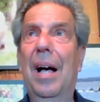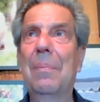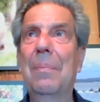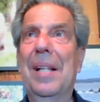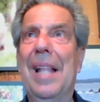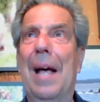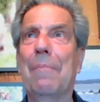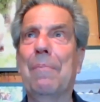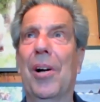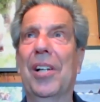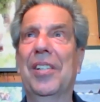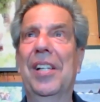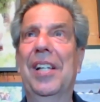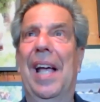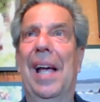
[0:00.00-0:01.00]
And that
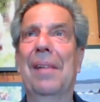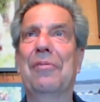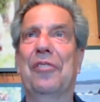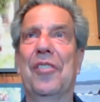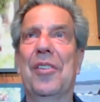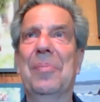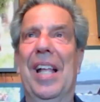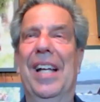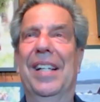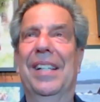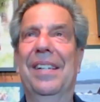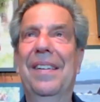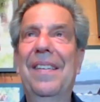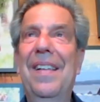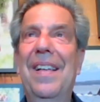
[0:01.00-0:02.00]
partly came from
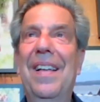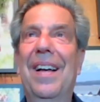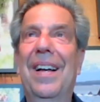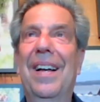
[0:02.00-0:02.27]
that